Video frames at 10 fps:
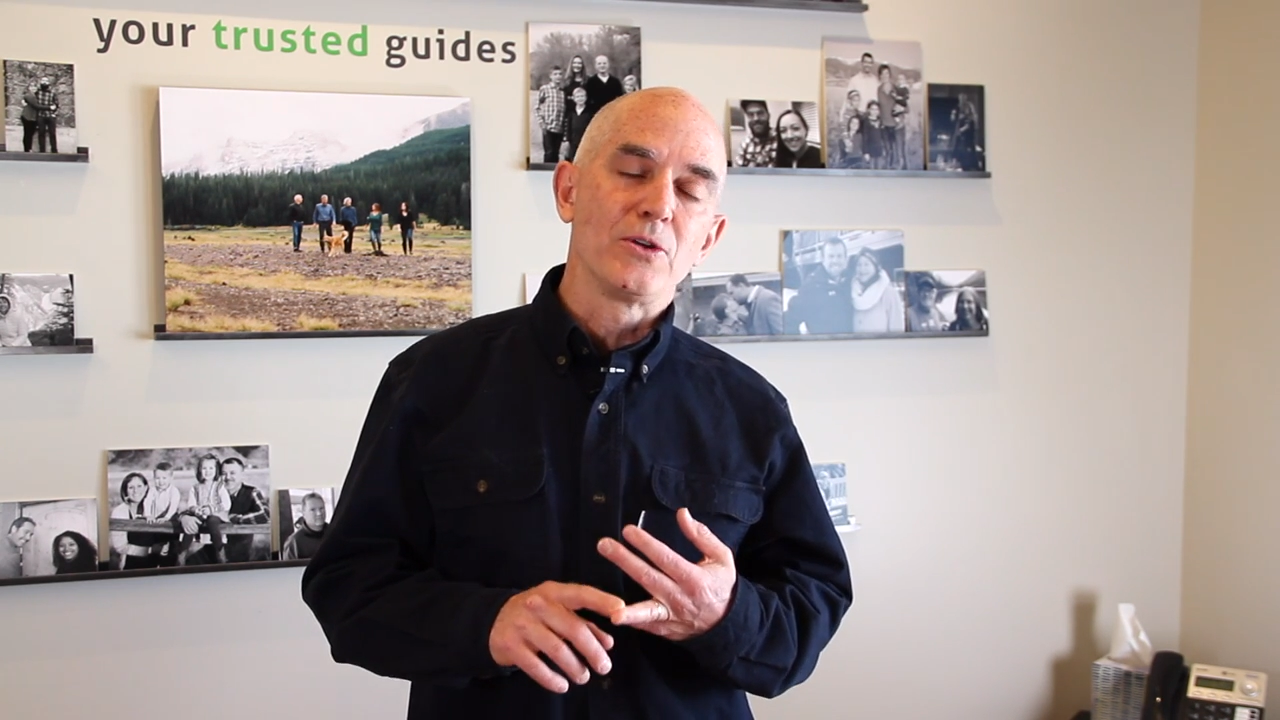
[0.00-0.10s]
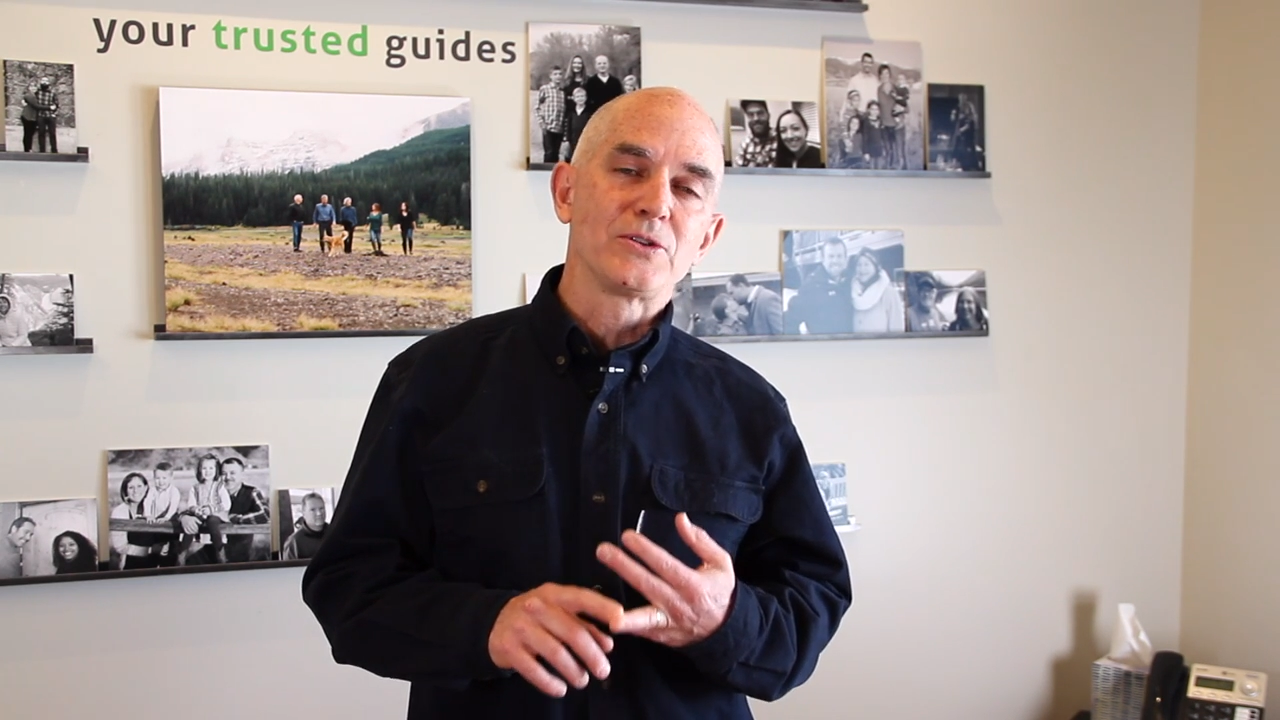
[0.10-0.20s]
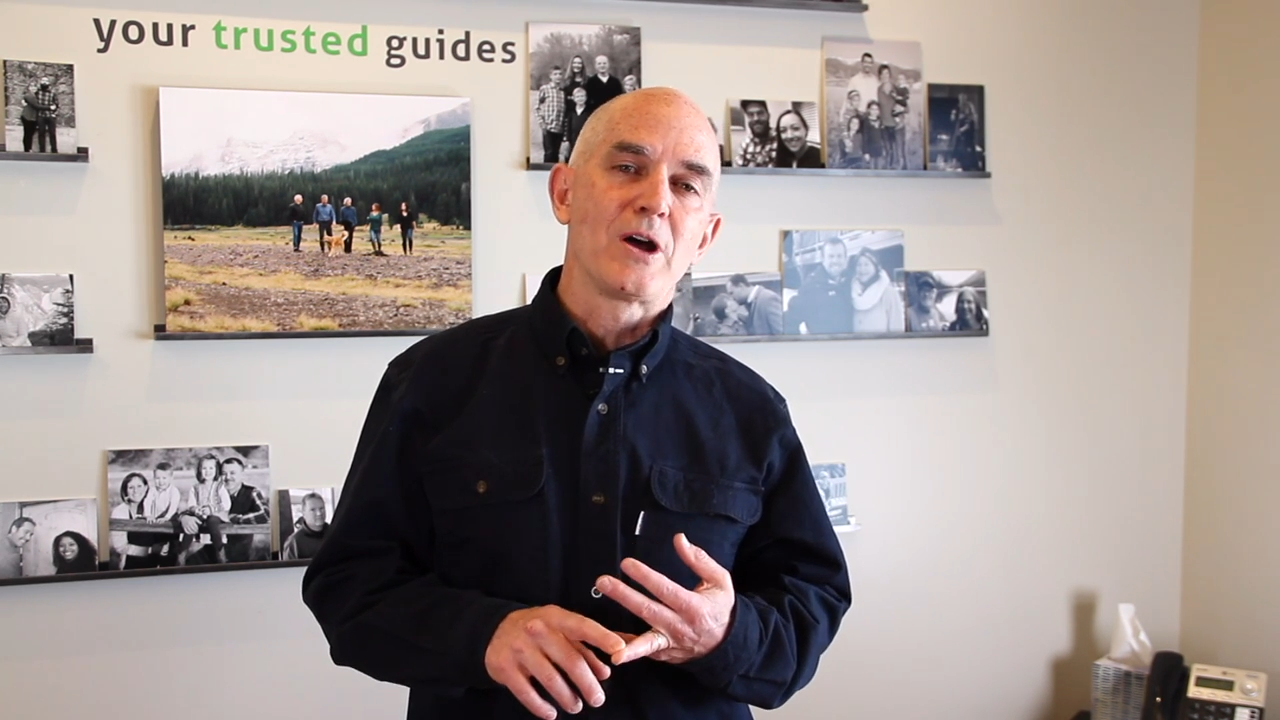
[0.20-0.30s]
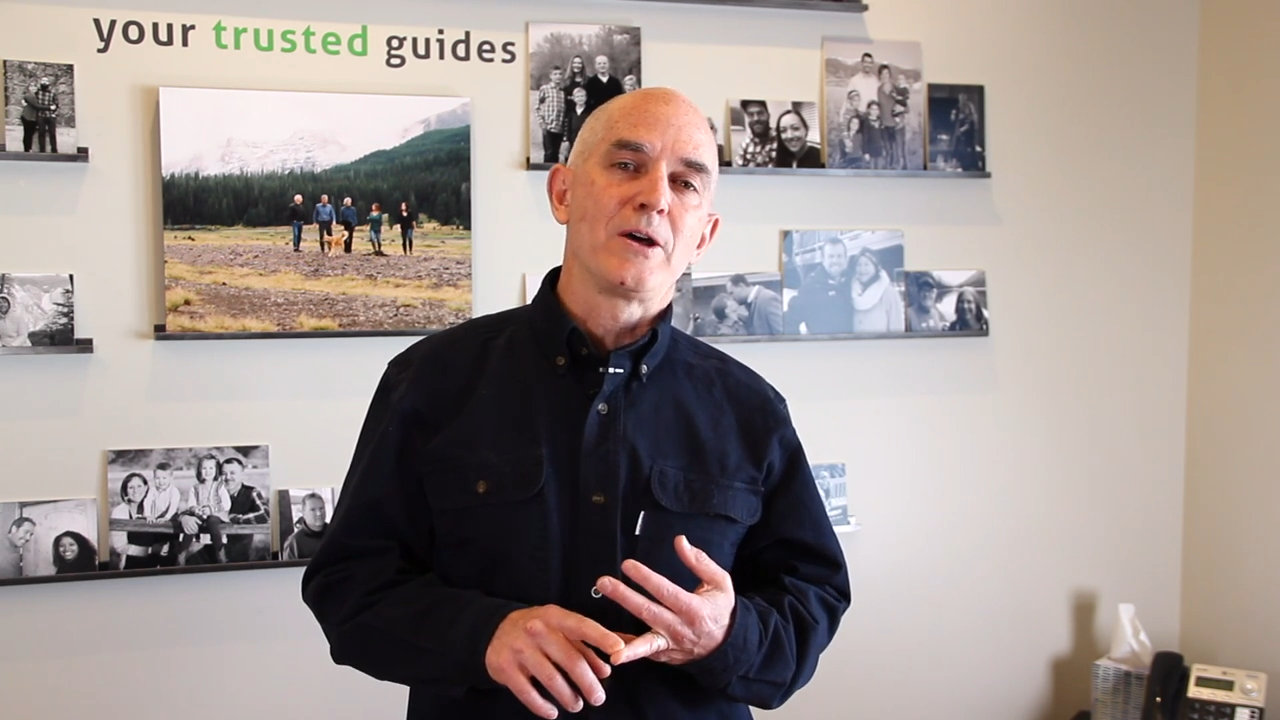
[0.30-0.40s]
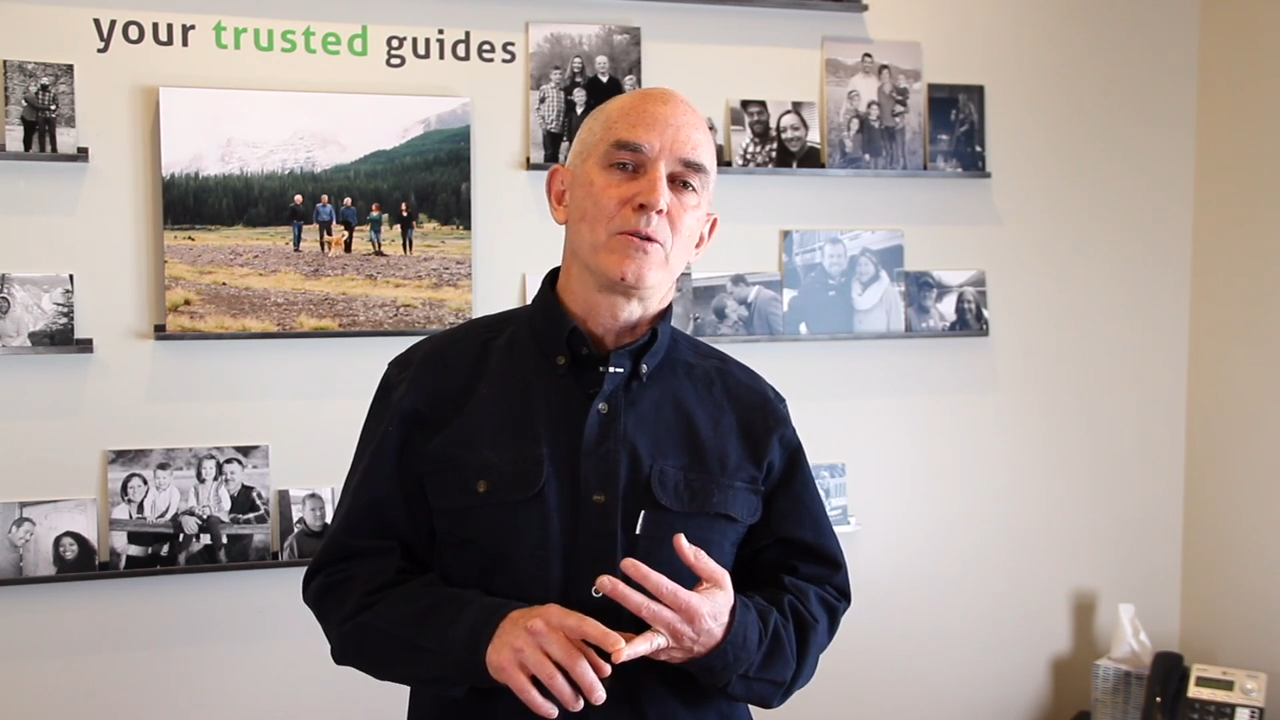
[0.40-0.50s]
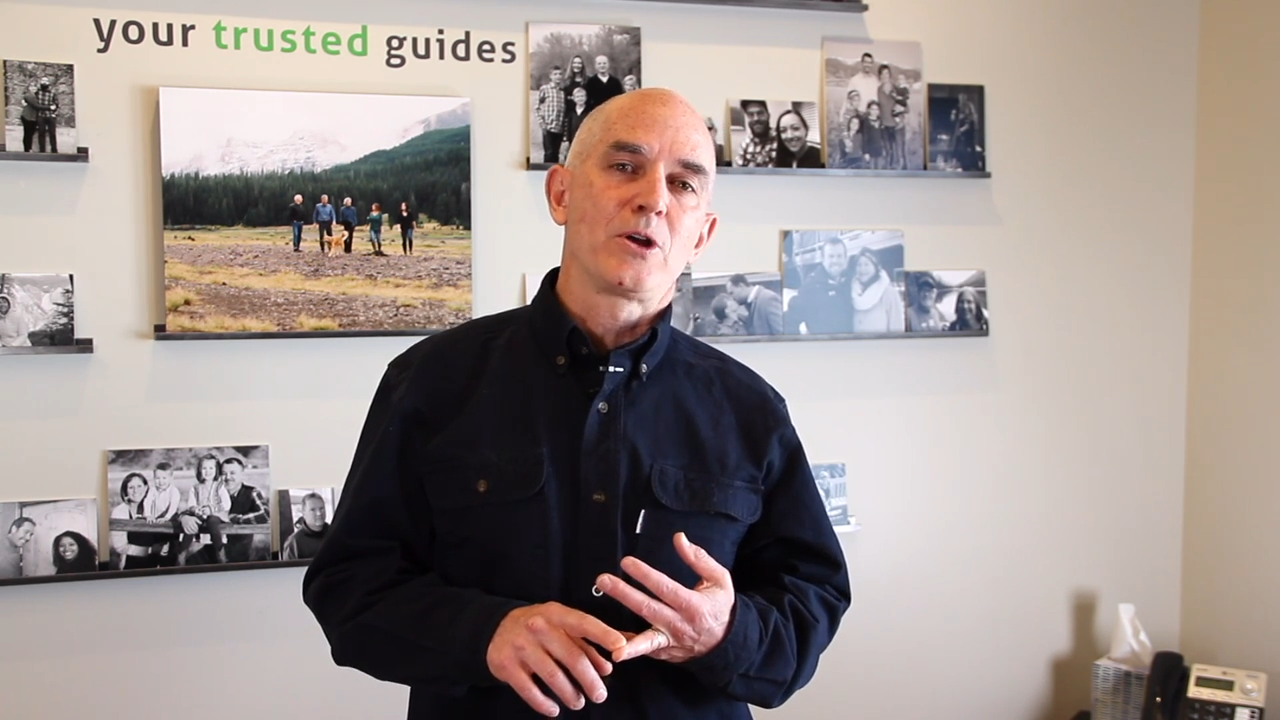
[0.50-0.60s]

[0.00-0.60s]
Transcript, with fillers: the title